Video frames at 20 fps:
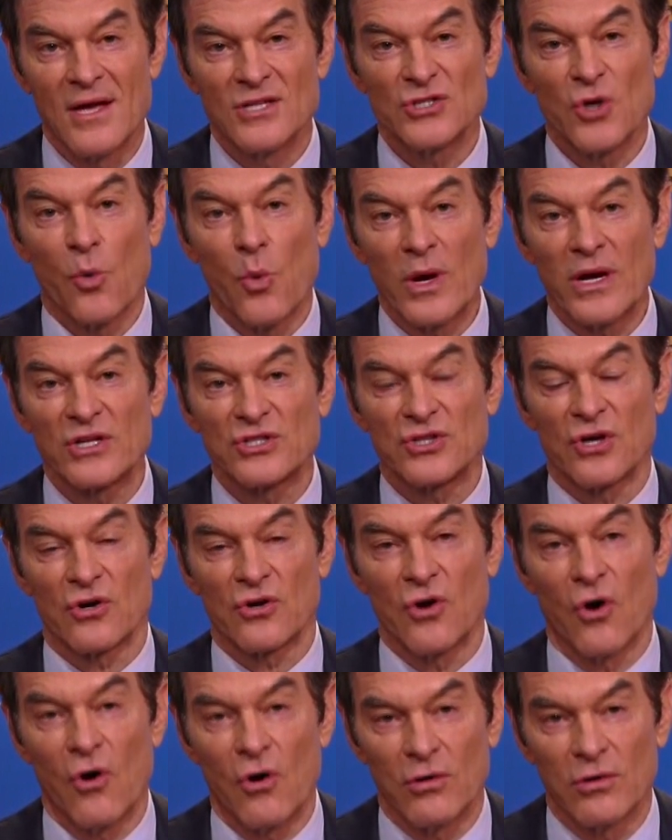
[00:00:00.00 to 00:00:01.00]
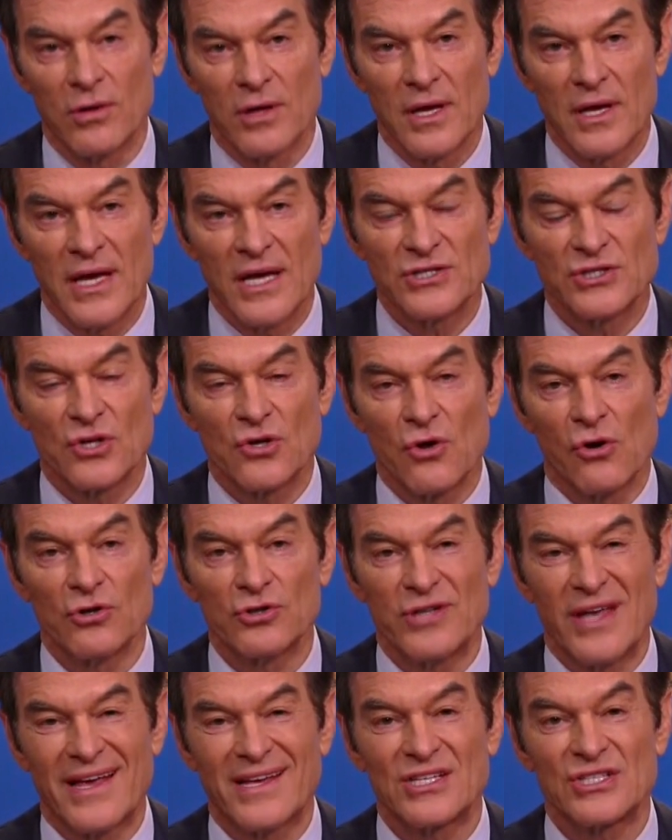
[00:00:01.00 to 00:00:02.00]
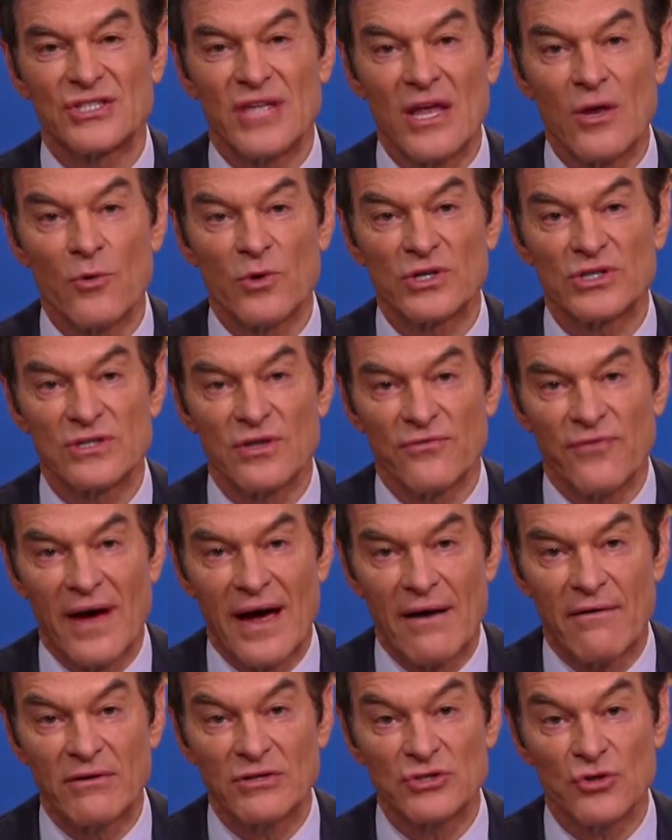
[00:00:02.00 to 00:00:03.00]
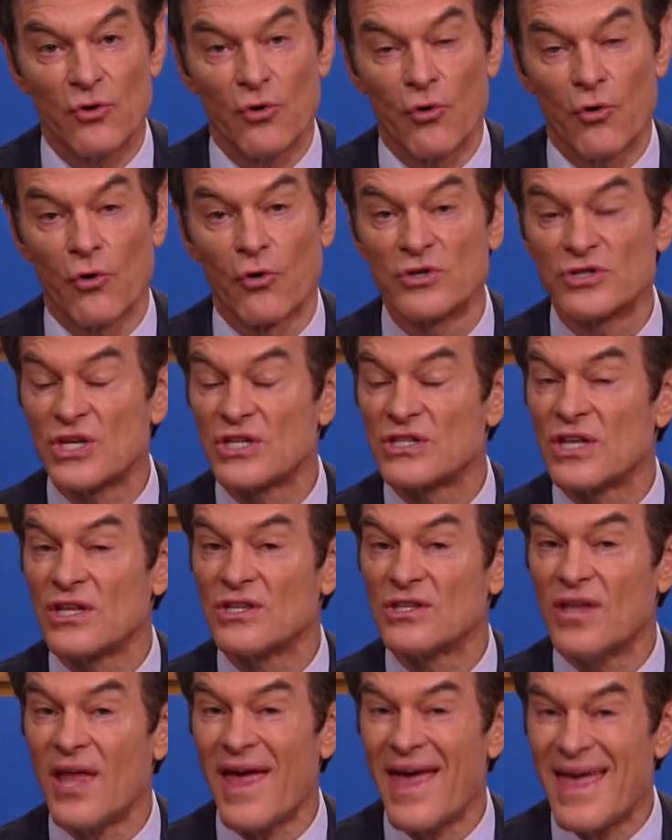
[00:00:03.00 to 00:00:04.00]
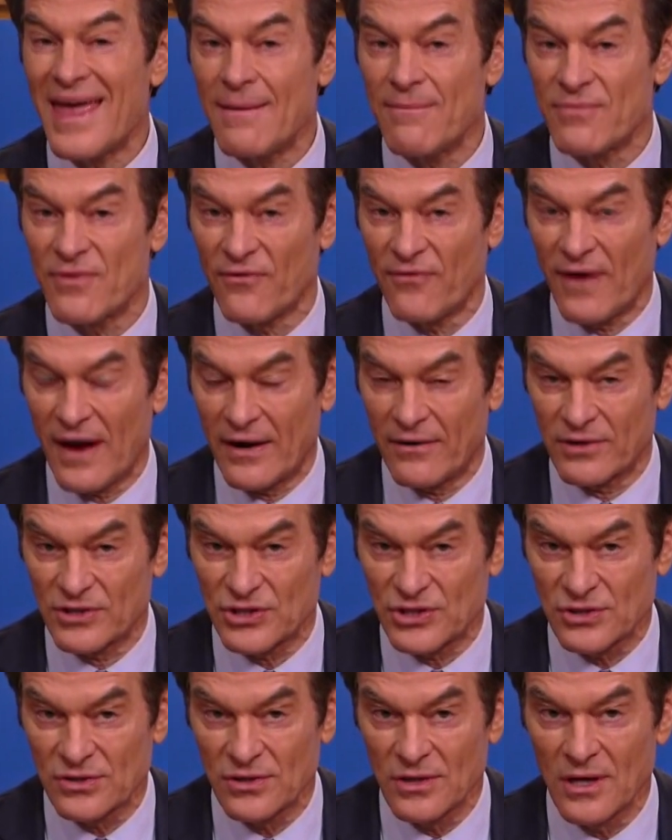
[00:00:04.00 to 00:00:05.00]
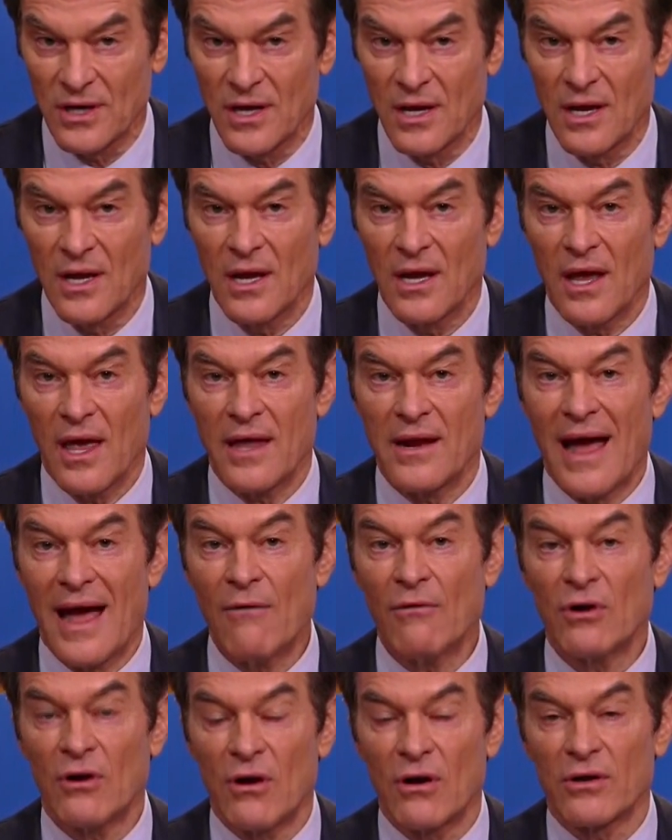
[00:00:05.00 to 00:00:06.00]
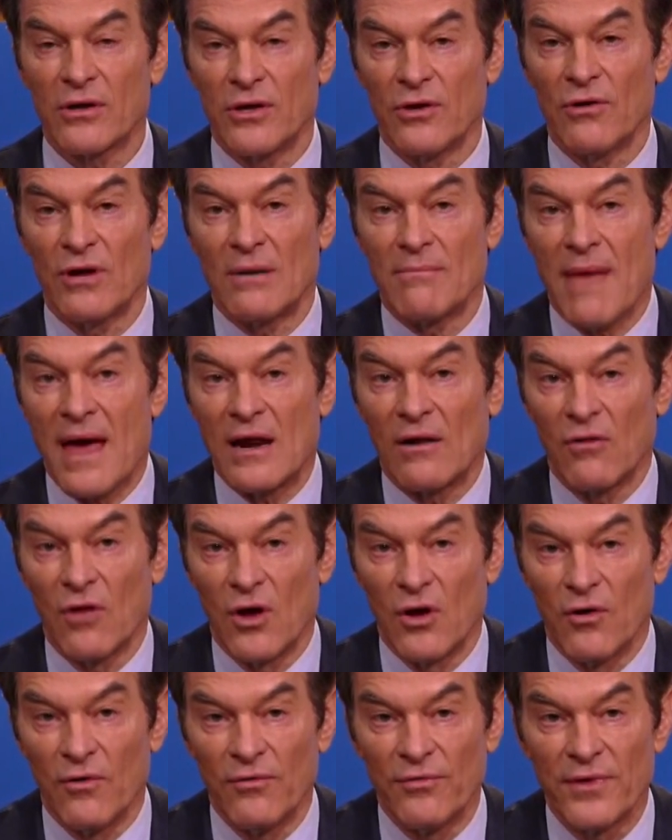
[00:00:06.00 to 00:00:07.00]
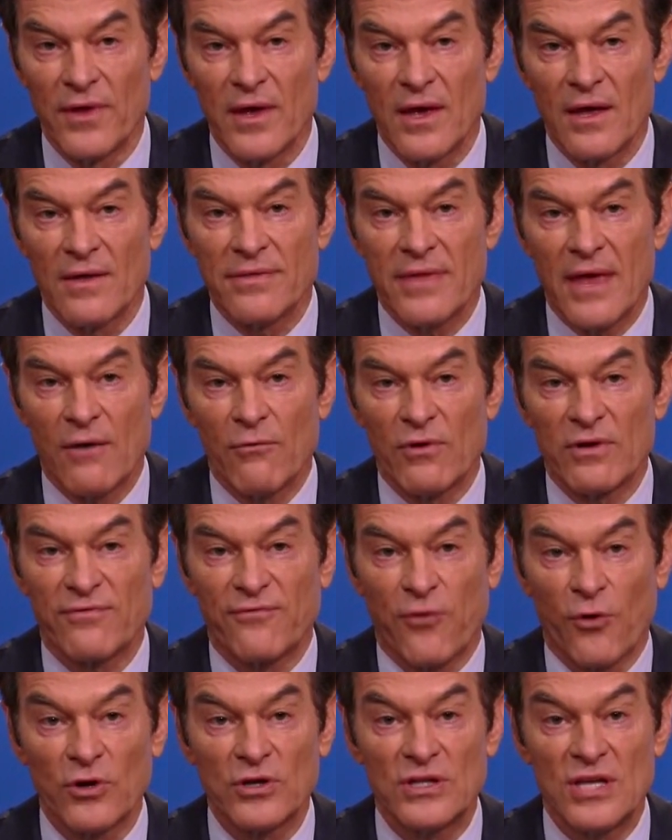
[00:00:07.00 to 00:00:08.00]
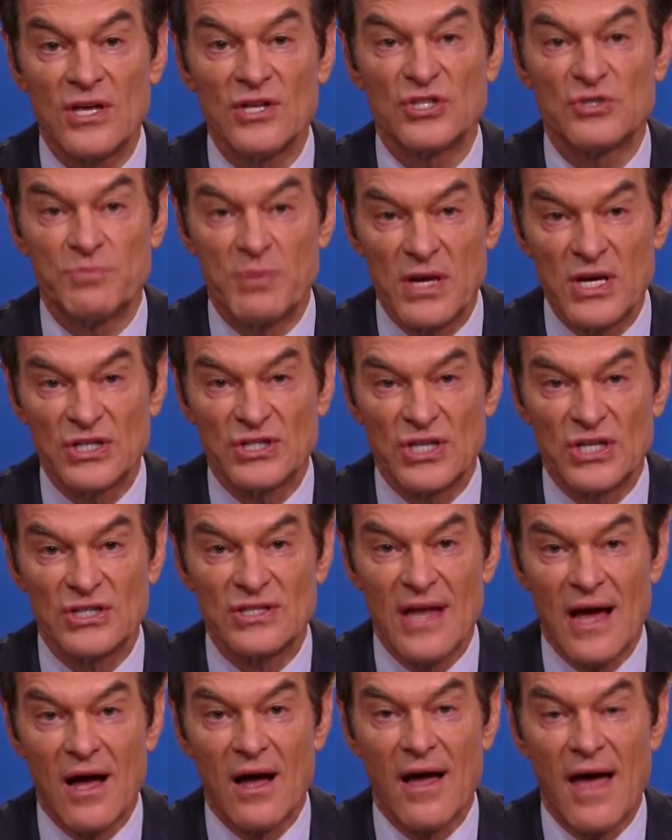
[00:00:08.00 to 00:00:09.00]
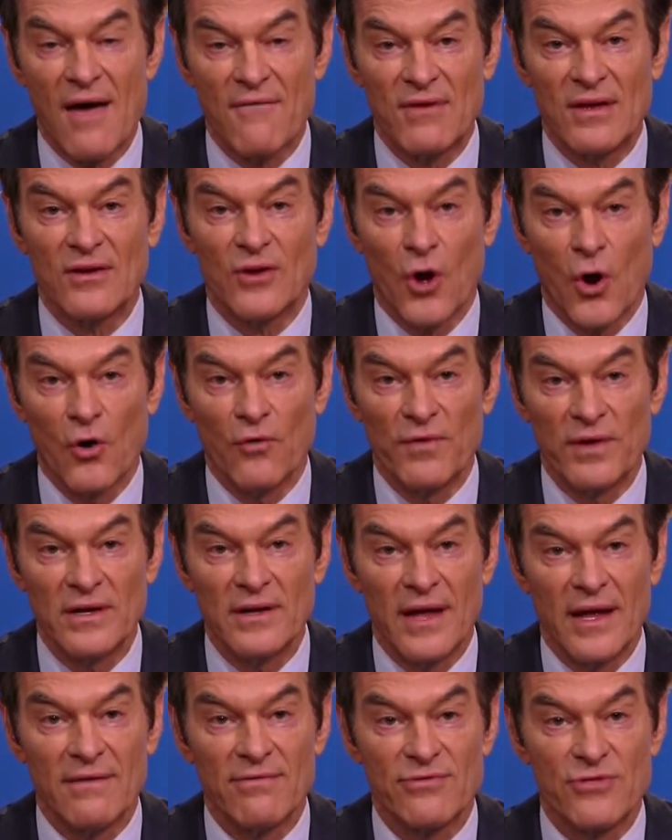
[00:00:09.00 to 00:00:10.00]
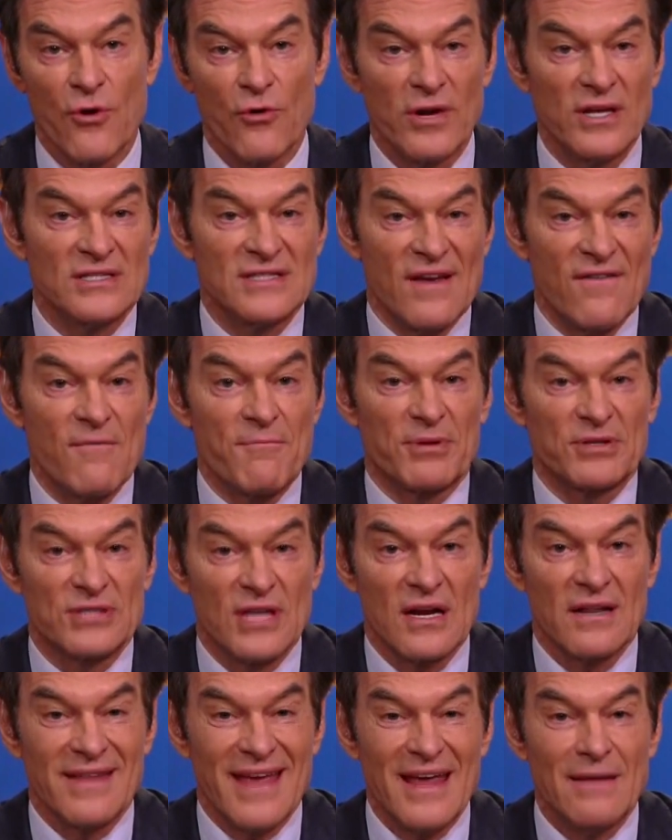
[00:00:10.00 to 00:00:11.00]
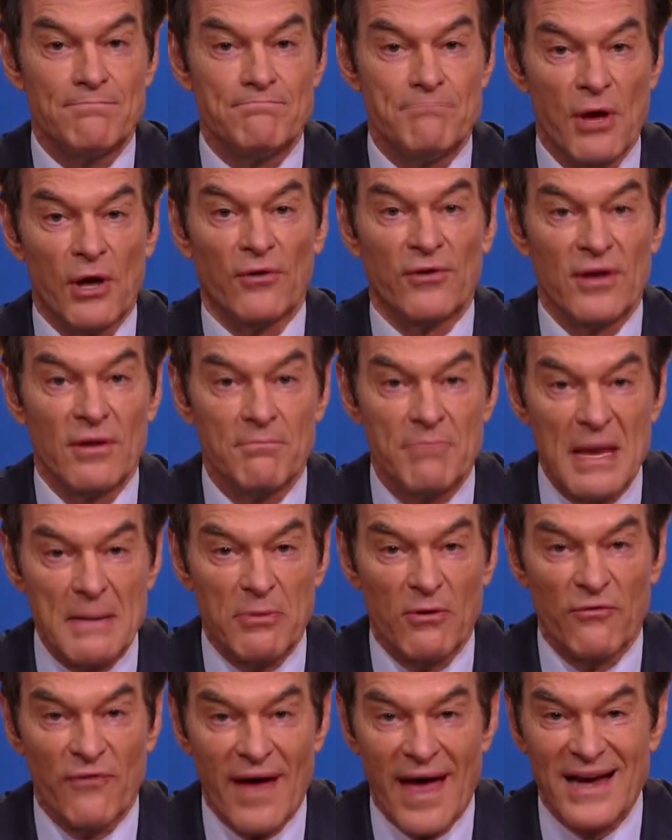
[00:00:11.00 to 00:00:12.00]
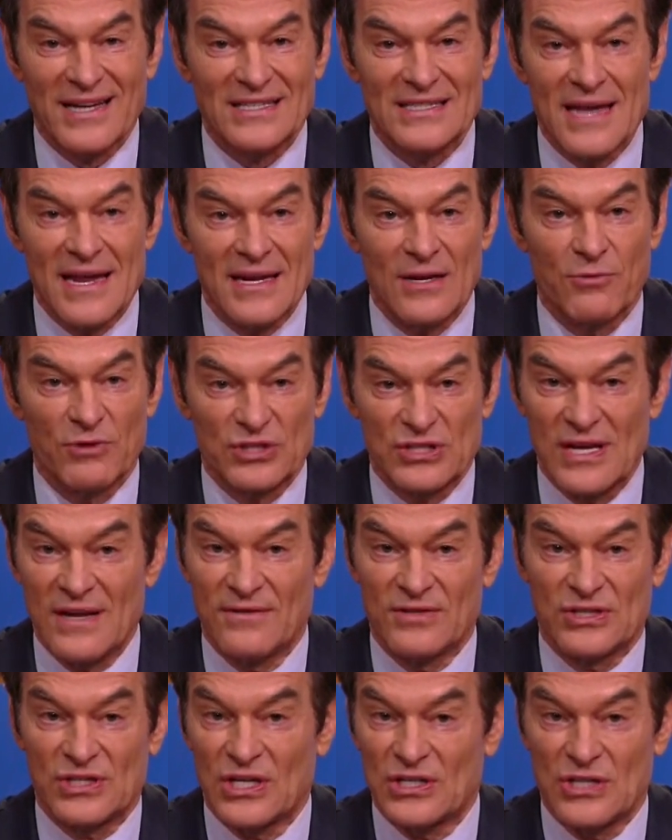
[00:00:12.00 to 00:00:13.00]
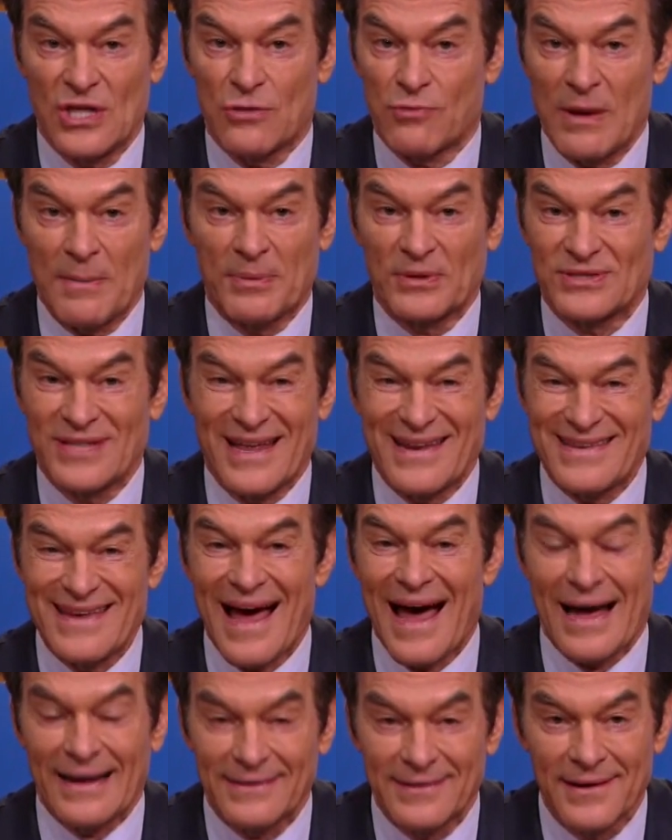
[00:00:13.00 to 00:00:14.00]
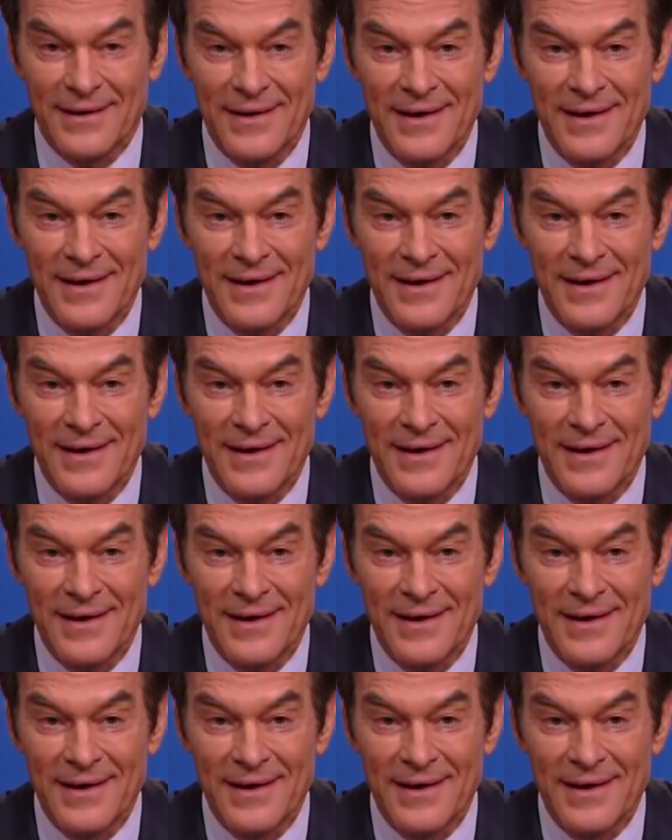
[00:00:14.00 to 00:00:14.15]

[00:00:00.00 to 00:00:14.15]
So what is our goal? Is the goal to extinguish the virus, or is it to tame the virus? And I would argue, and I'm not alone, that with fourteen species now having COVID and thirty-seven percent of the eight billion people vaccinated, which leaves sixty-three percent not,